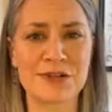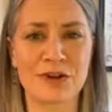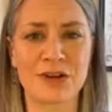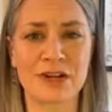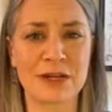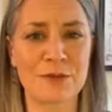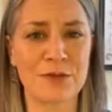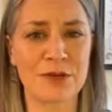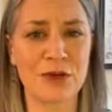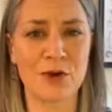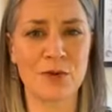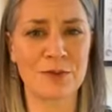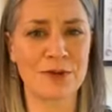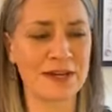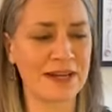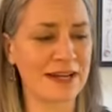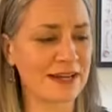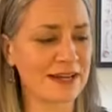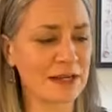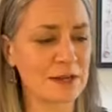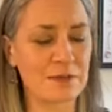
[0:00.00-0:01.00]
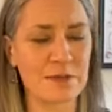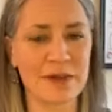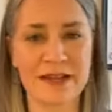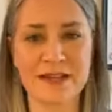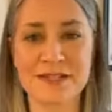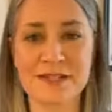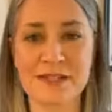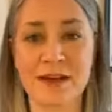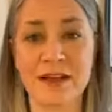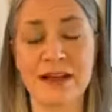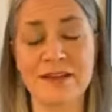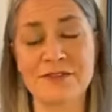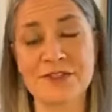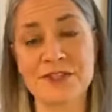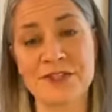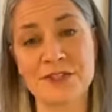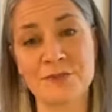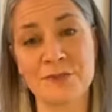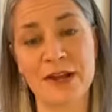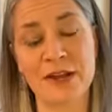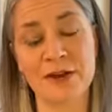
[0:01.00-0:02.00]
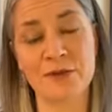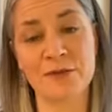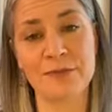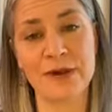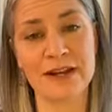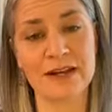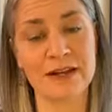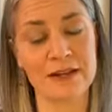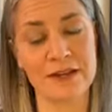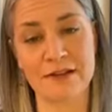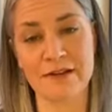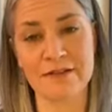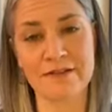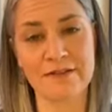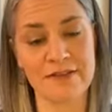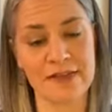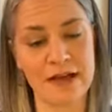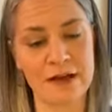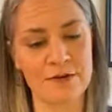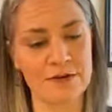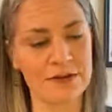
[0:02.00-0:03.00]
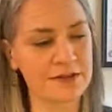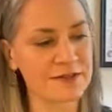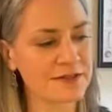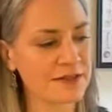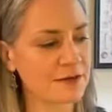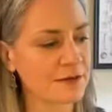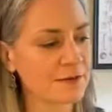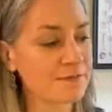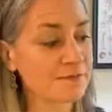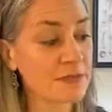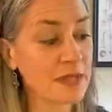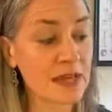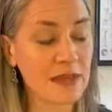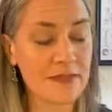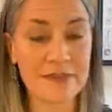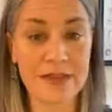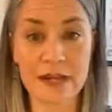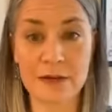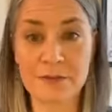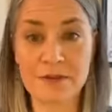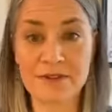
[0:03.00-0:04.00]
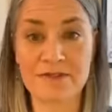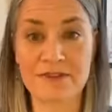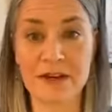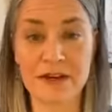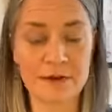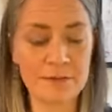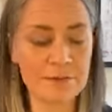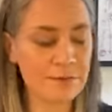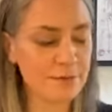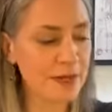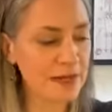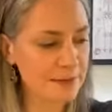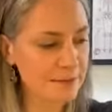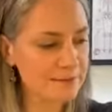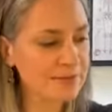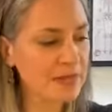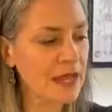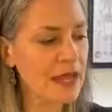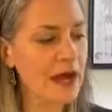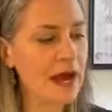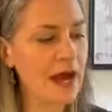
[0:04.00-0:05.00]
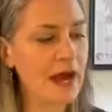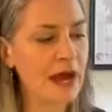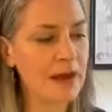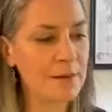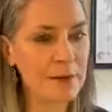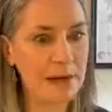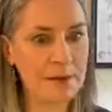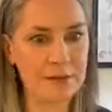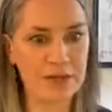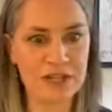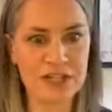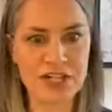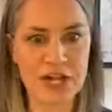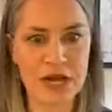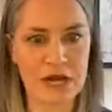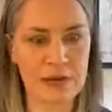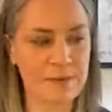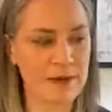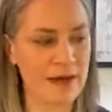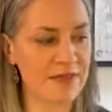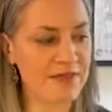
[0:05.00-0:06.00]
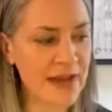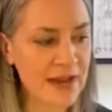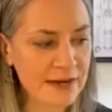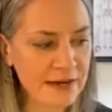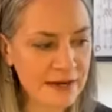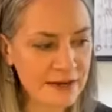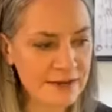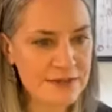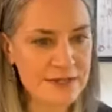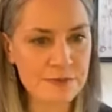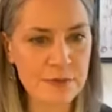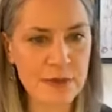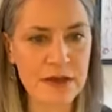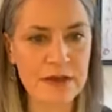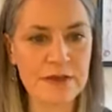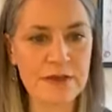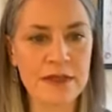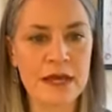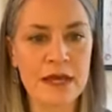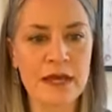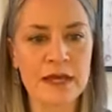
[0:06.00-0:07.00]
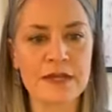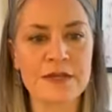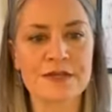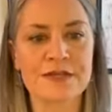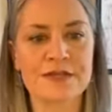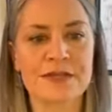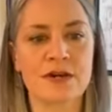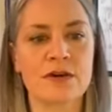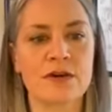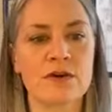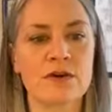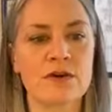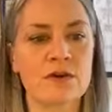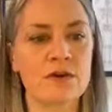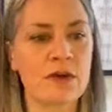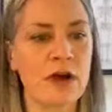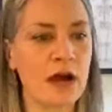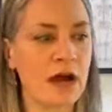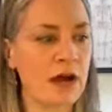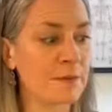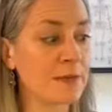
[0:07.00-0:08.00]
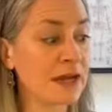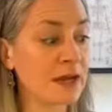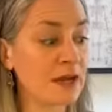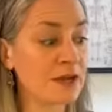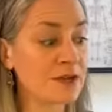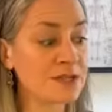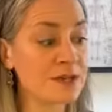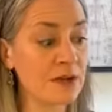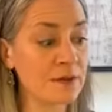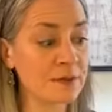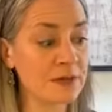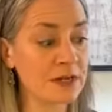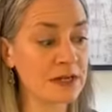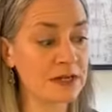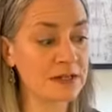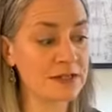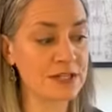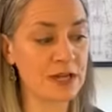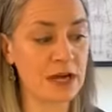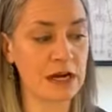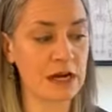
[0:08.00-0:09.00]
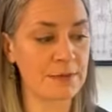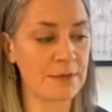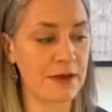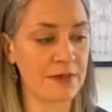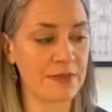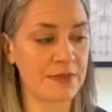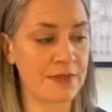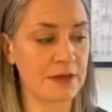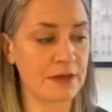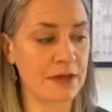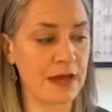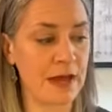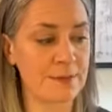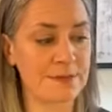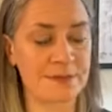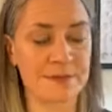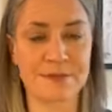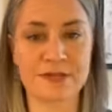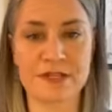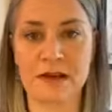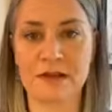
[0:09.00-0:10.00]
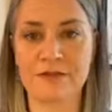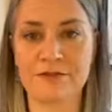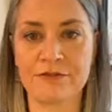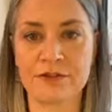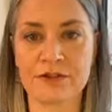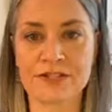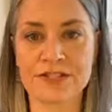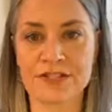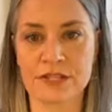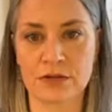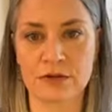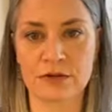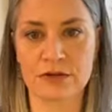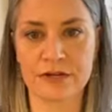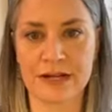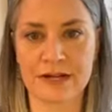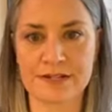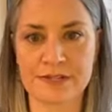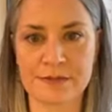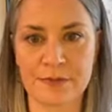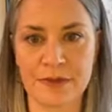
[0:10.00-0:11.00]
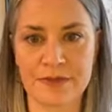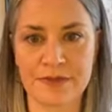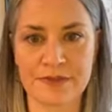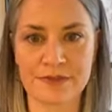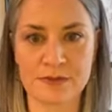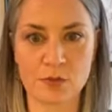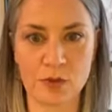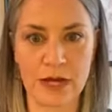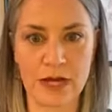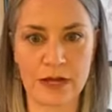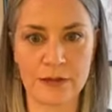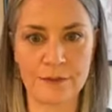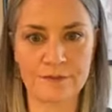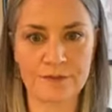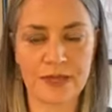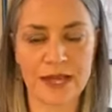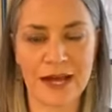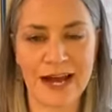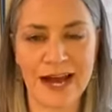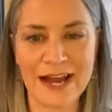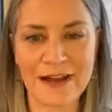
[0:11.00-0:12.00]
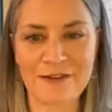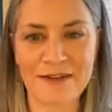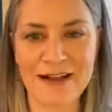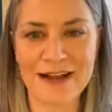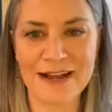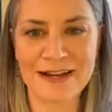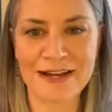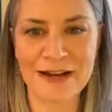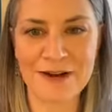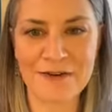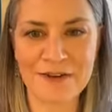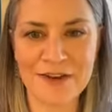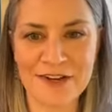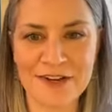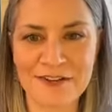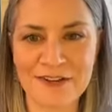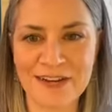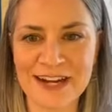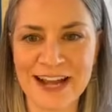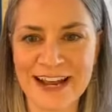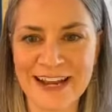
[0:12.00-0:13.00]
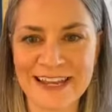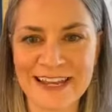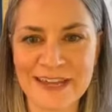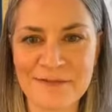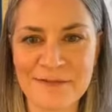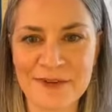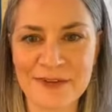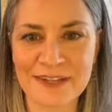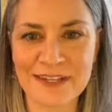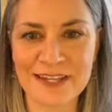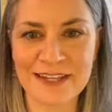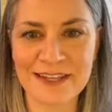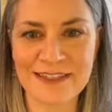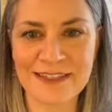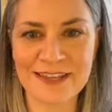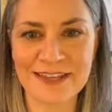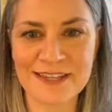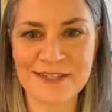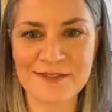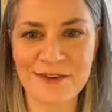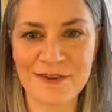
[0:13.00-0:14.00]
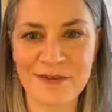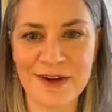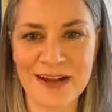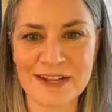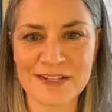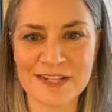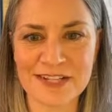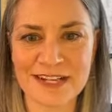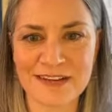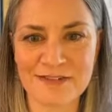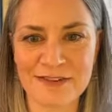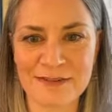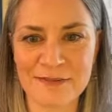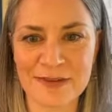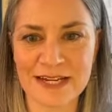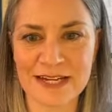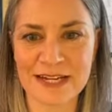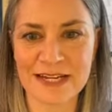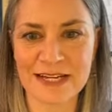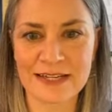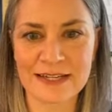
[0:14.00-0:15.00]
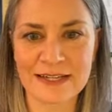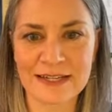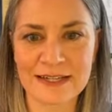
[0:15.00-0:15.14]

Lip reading: are going to be open yet in May, so I'll have to do my own pedicure for that one, so that'll be fun. But I'm going to talk about that next month. So, and also I'm going to talk about the Epsom salt foot soak next month as well. Hi, Ron. How are you? And hi, Kimberly. Thanks for watching, everybody.